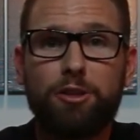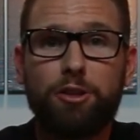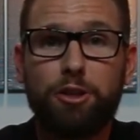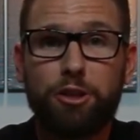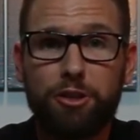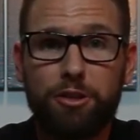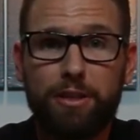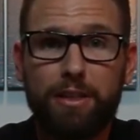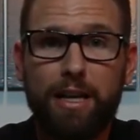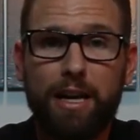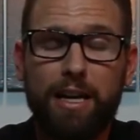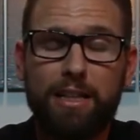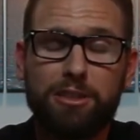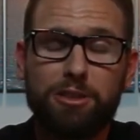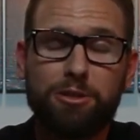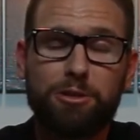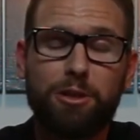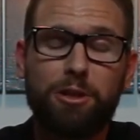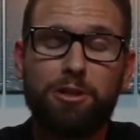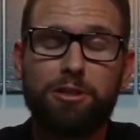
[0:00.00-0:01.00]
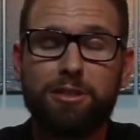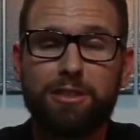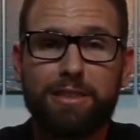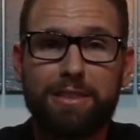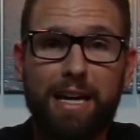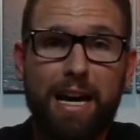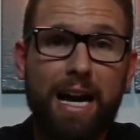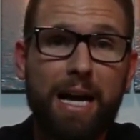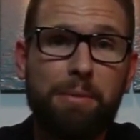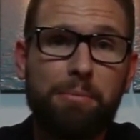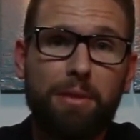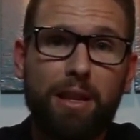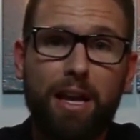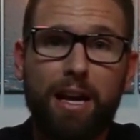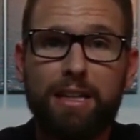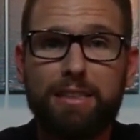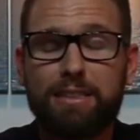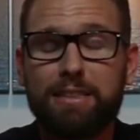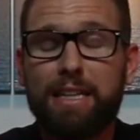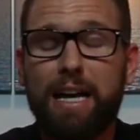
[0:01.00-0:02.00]
during escrow. There's
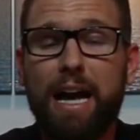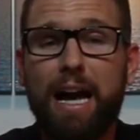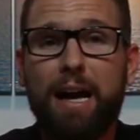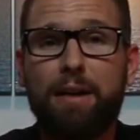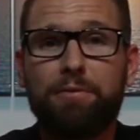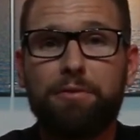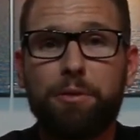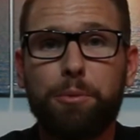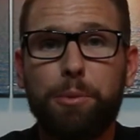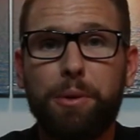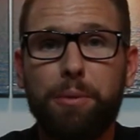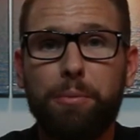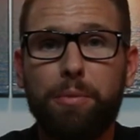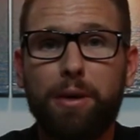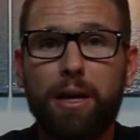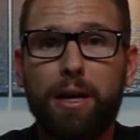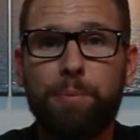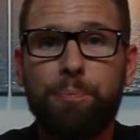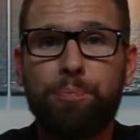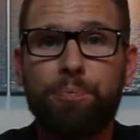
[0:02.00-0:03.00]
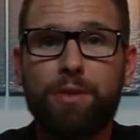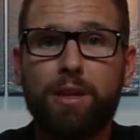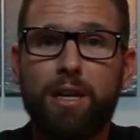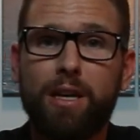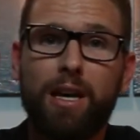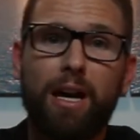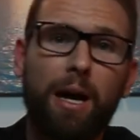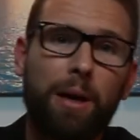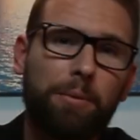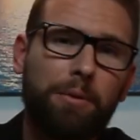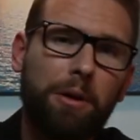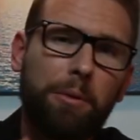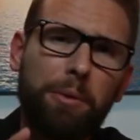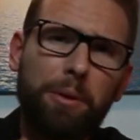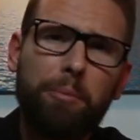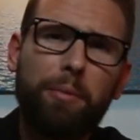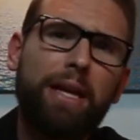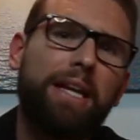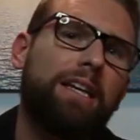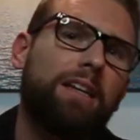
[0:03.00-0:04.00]
timelines that have to be met. I'm going to
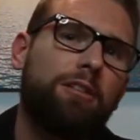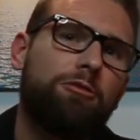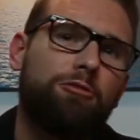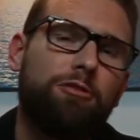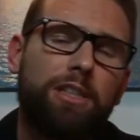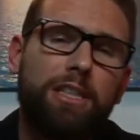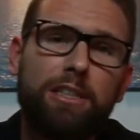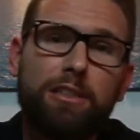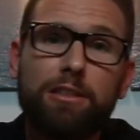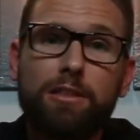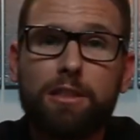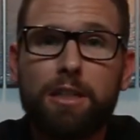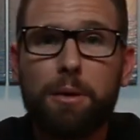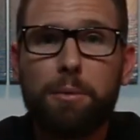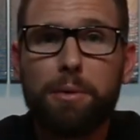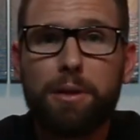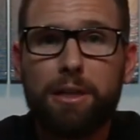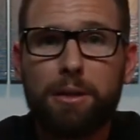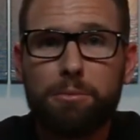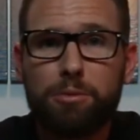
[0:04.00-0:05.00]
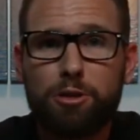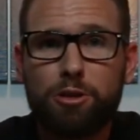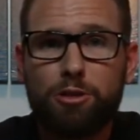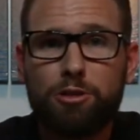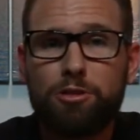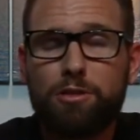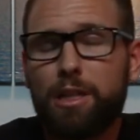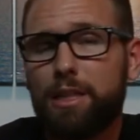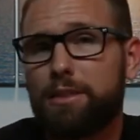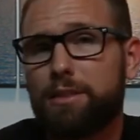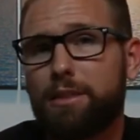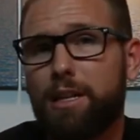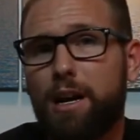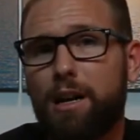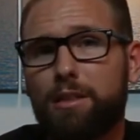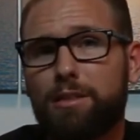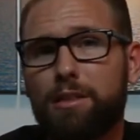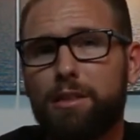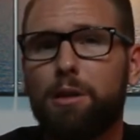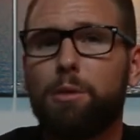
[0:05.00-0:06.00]
be making a video coming up soon that
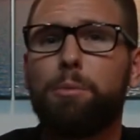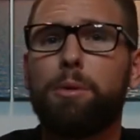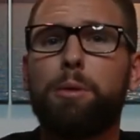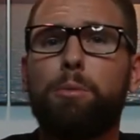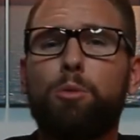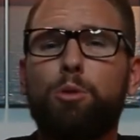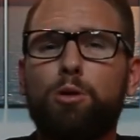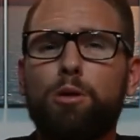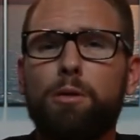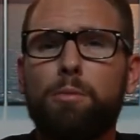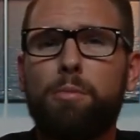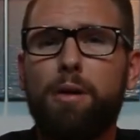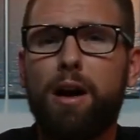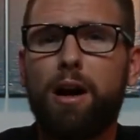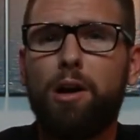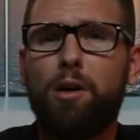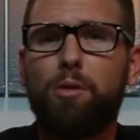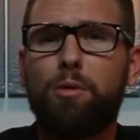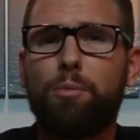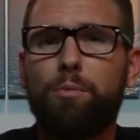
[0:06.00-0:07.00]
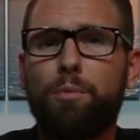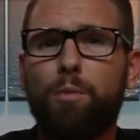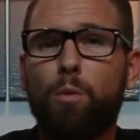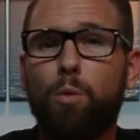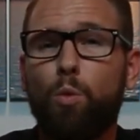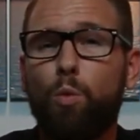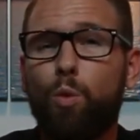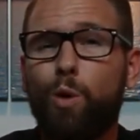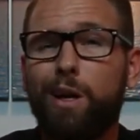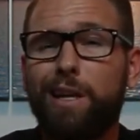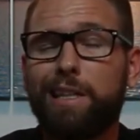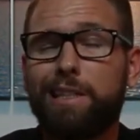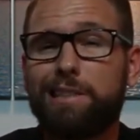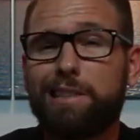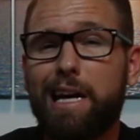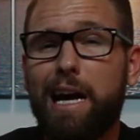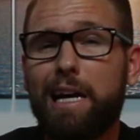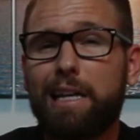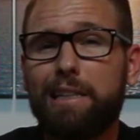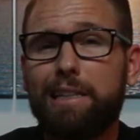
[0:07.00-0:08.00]
talks a little bit more about what
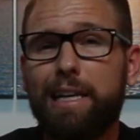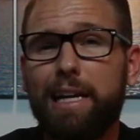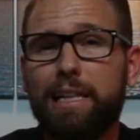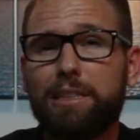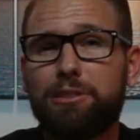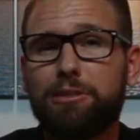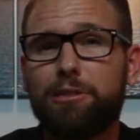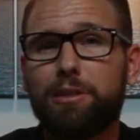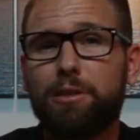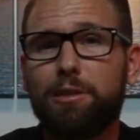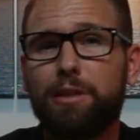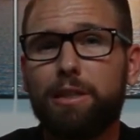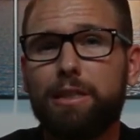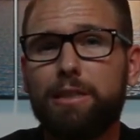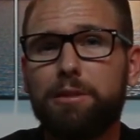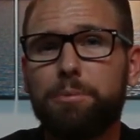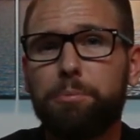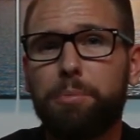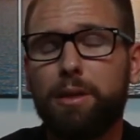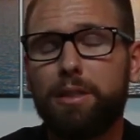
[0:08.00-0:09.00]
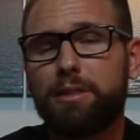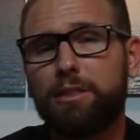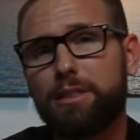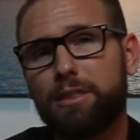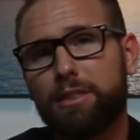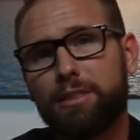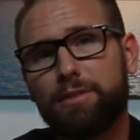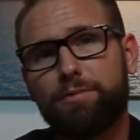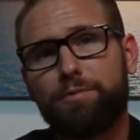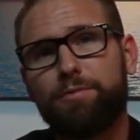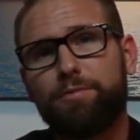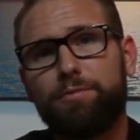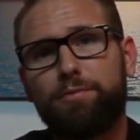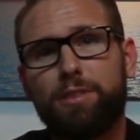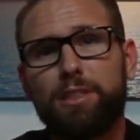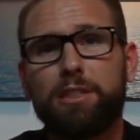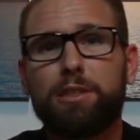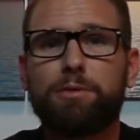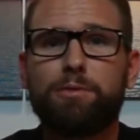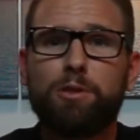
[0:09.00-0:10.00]
exactly escrow is, but just
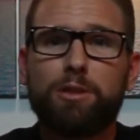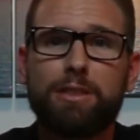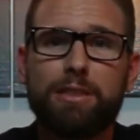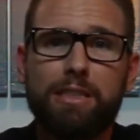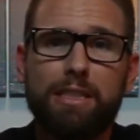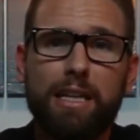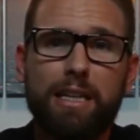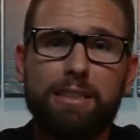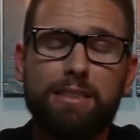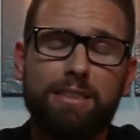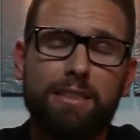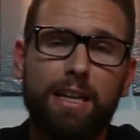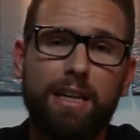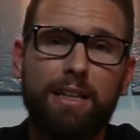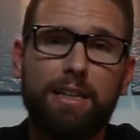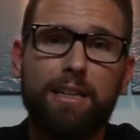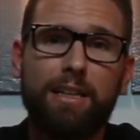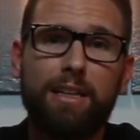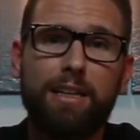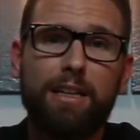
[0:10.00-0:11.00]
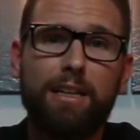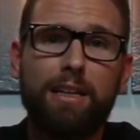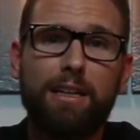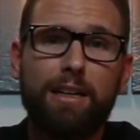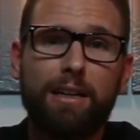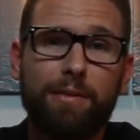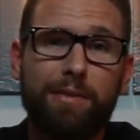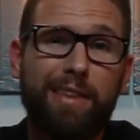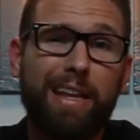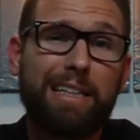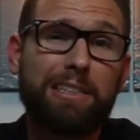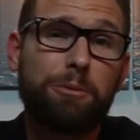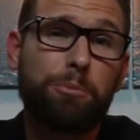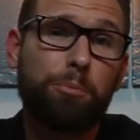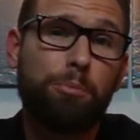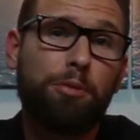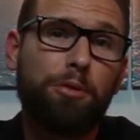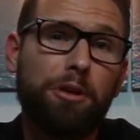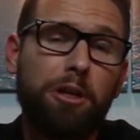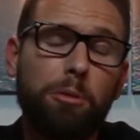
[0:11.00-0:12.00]
for today's sake, that's
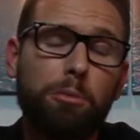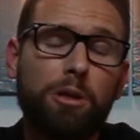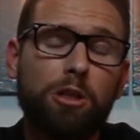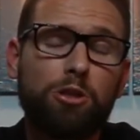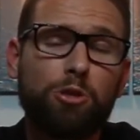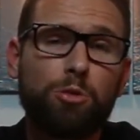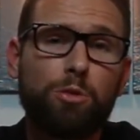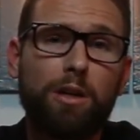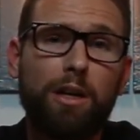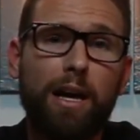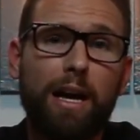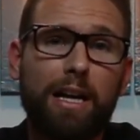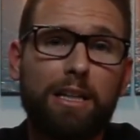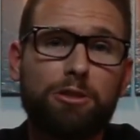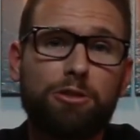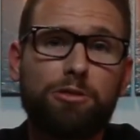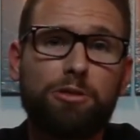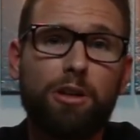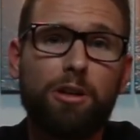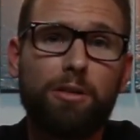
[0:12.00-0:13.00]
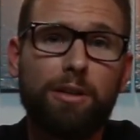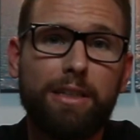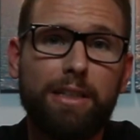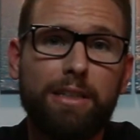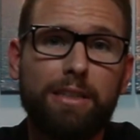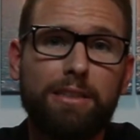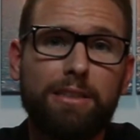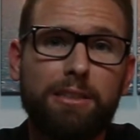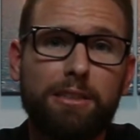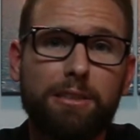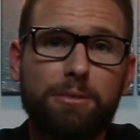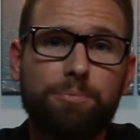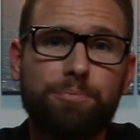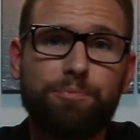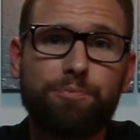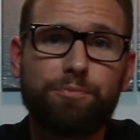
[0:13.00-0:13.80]
pretty much what escrow is,